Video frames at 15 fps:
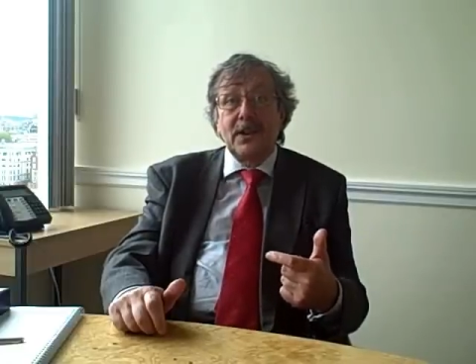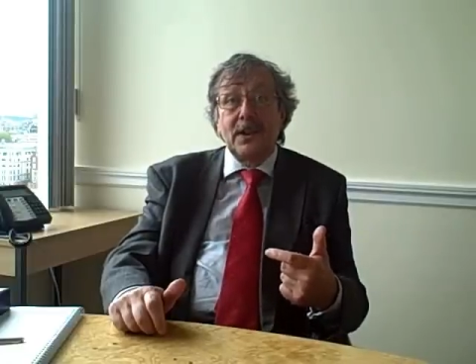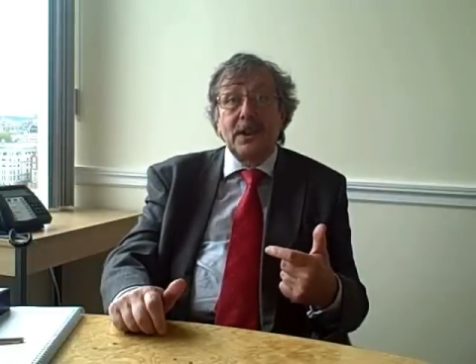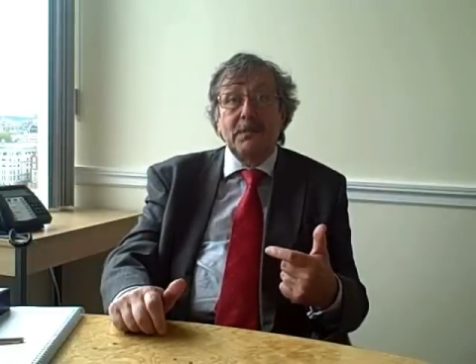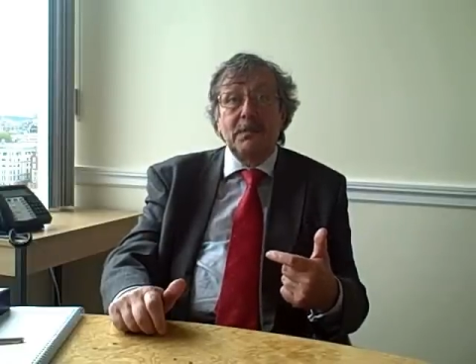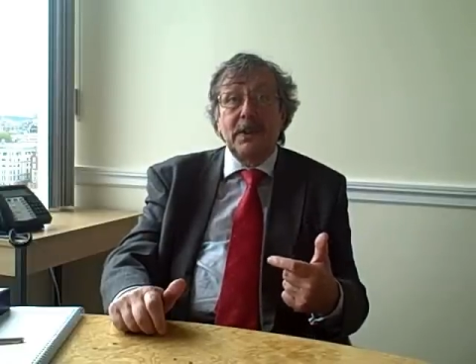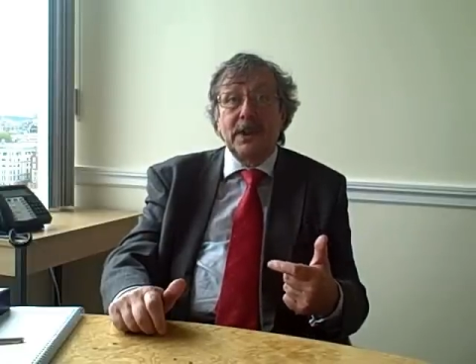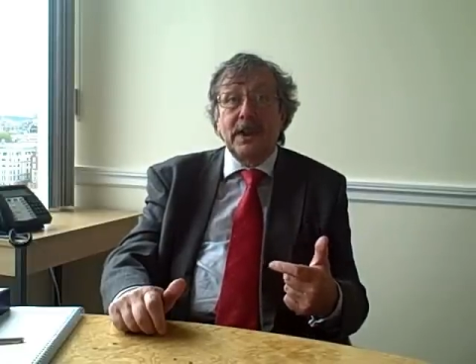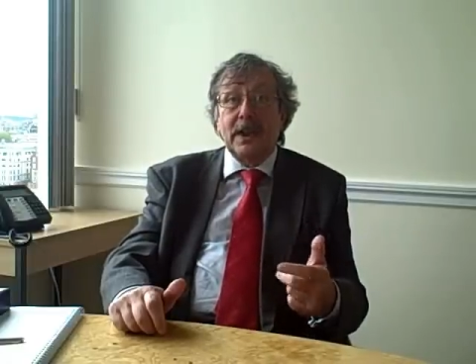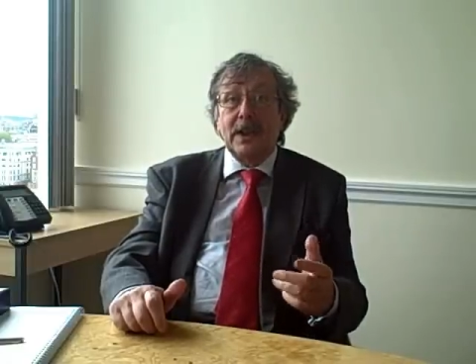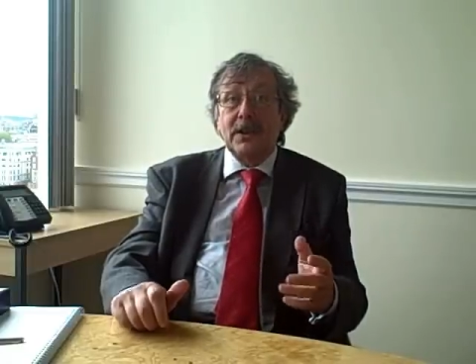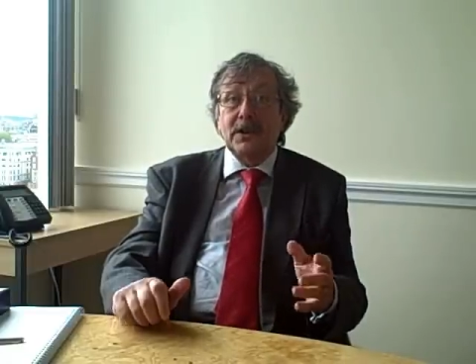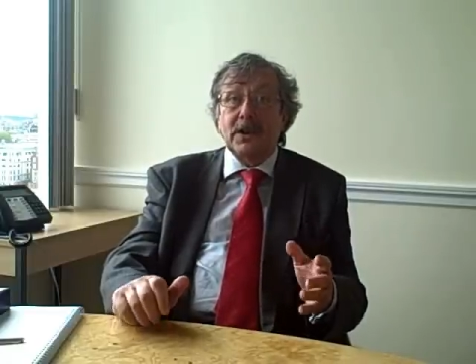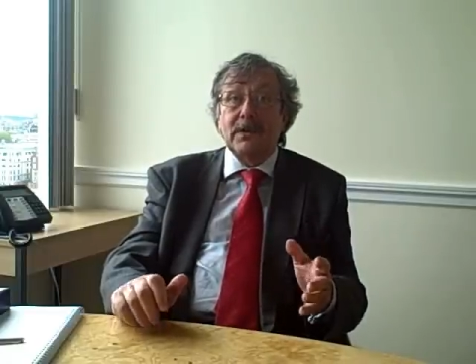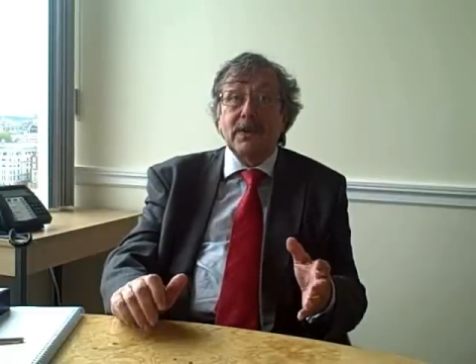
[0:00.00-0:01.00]
the
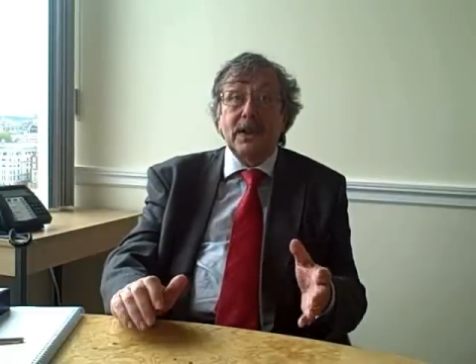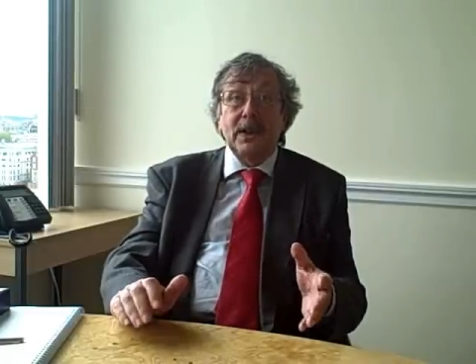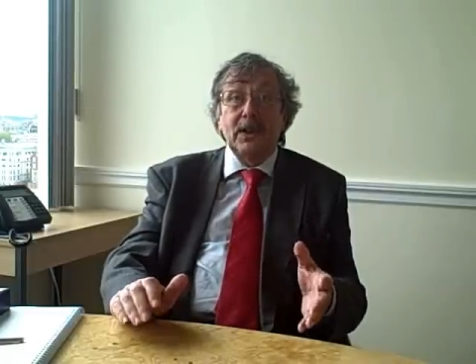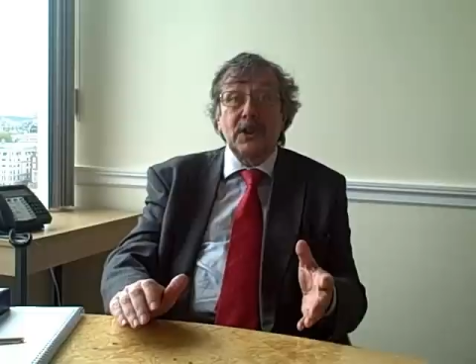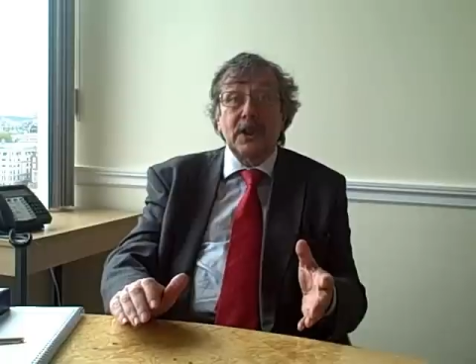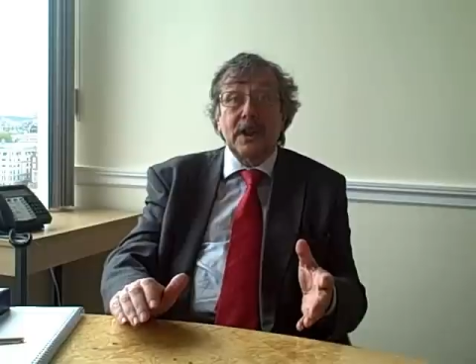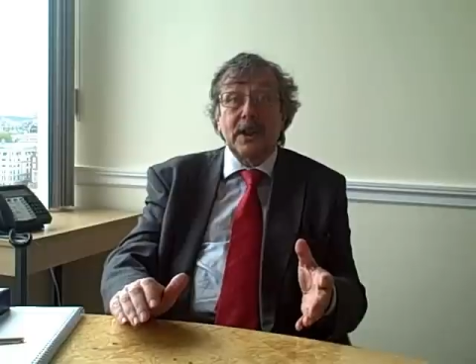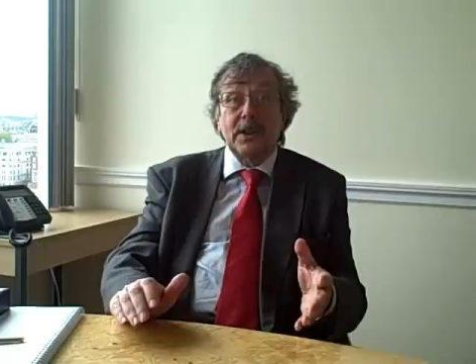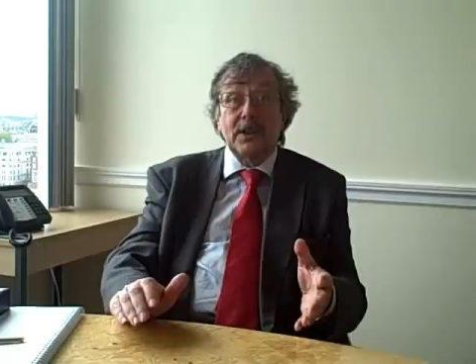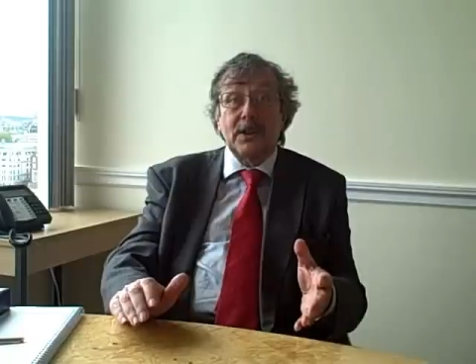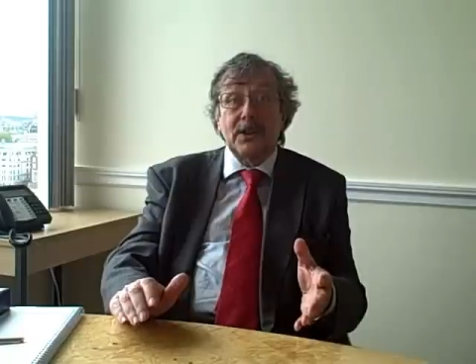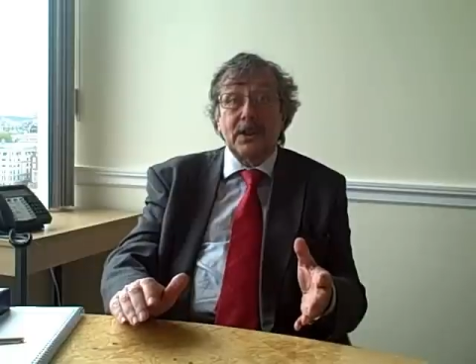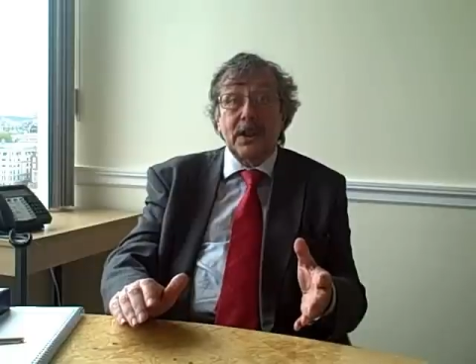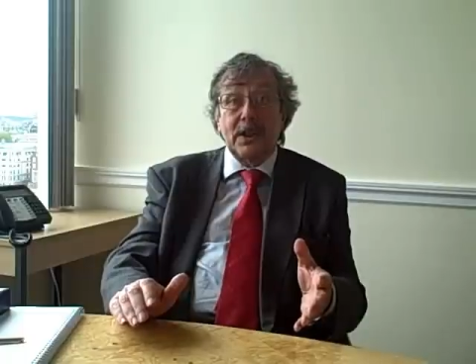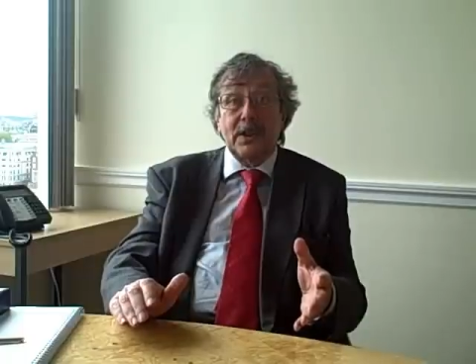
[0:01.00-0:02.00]
implication of any
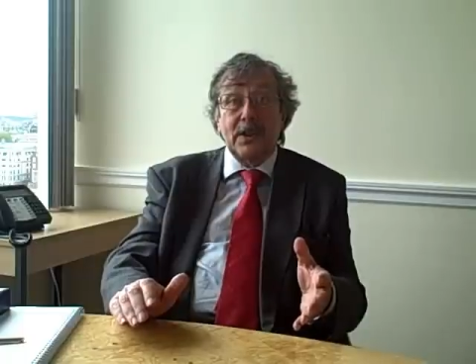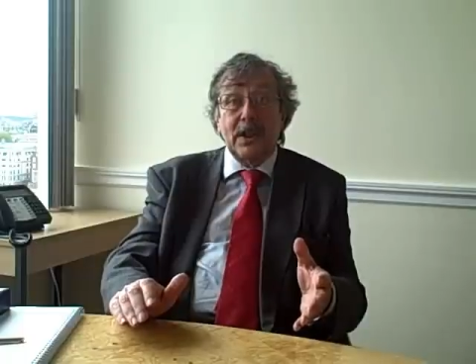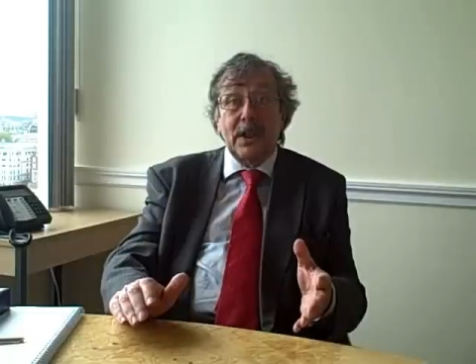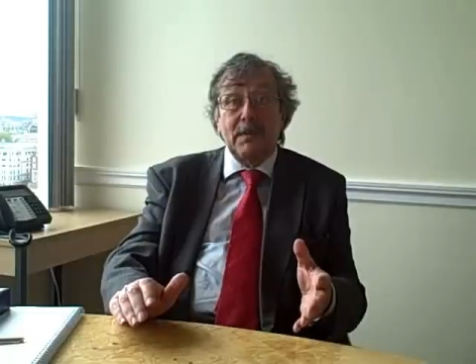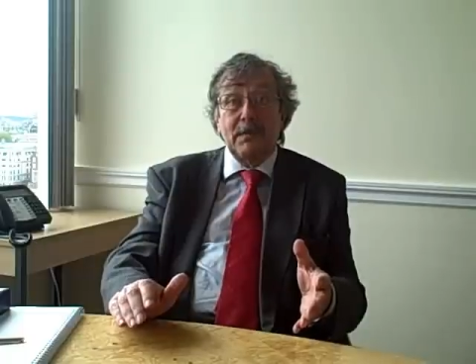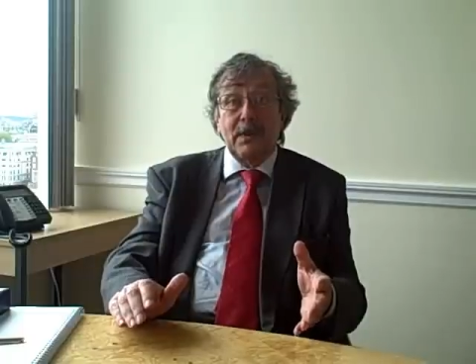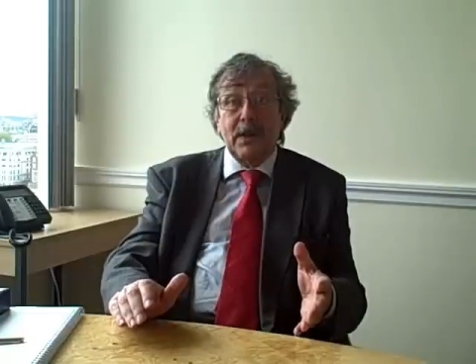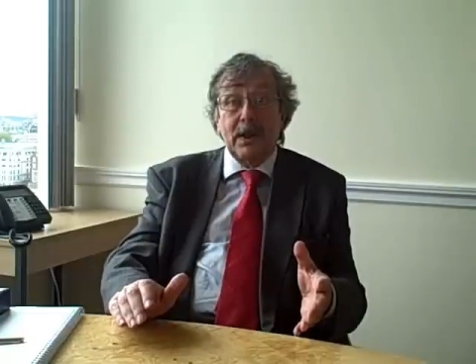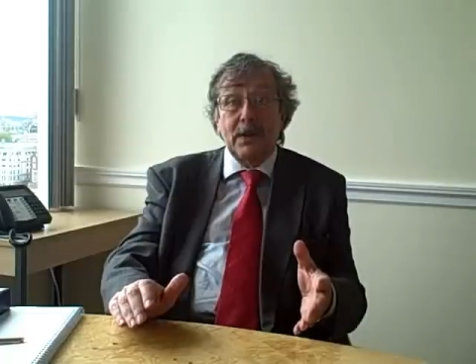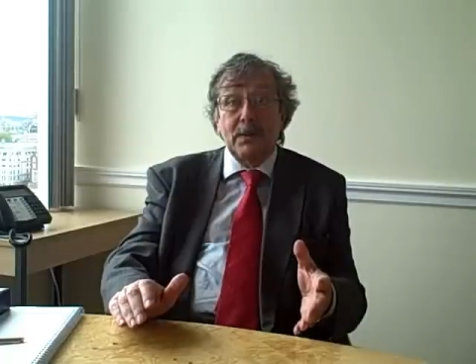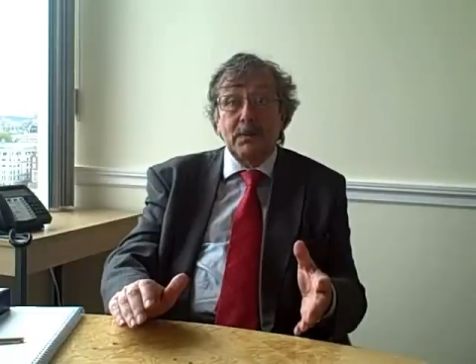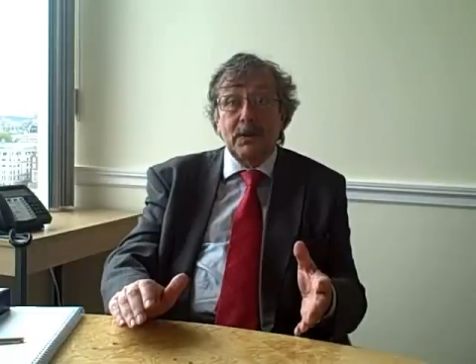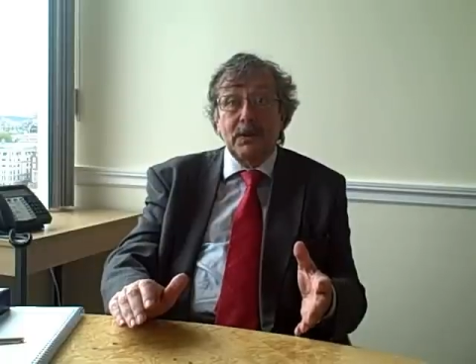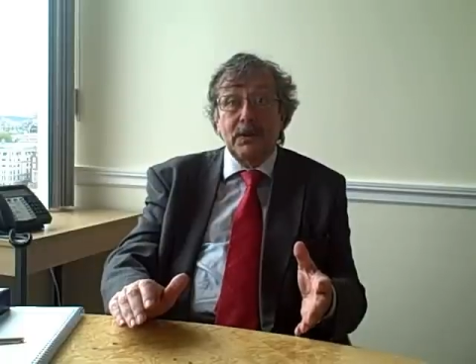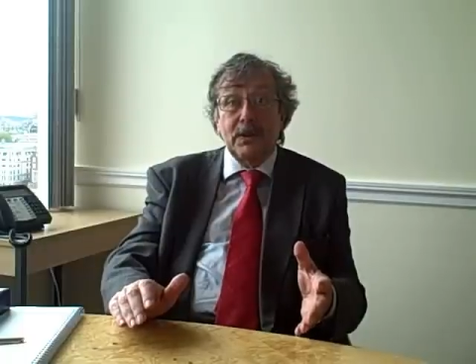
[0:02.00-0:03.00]
changes in the
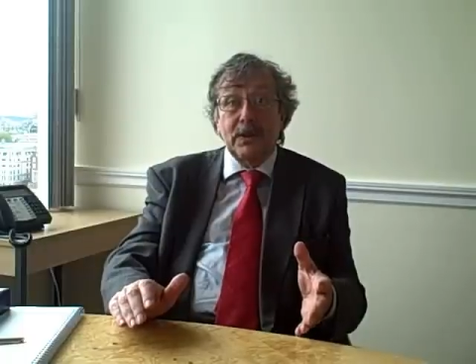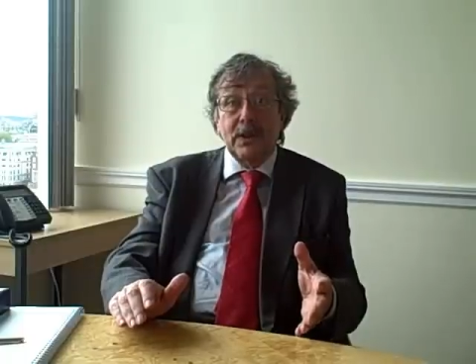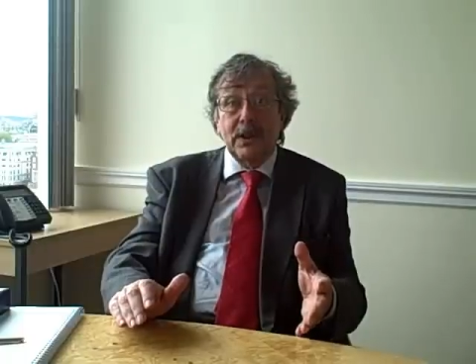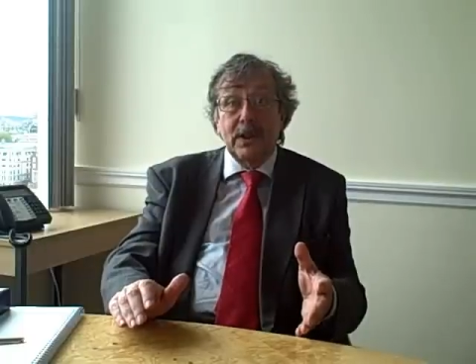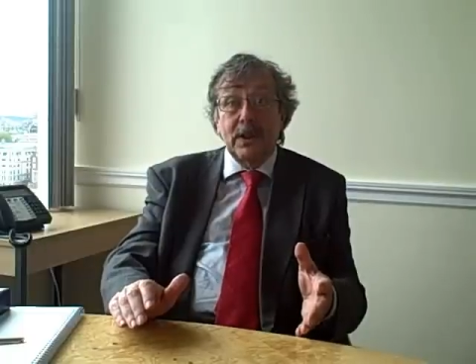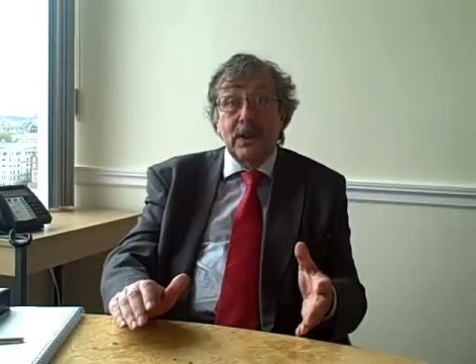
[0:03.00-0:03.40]
environment.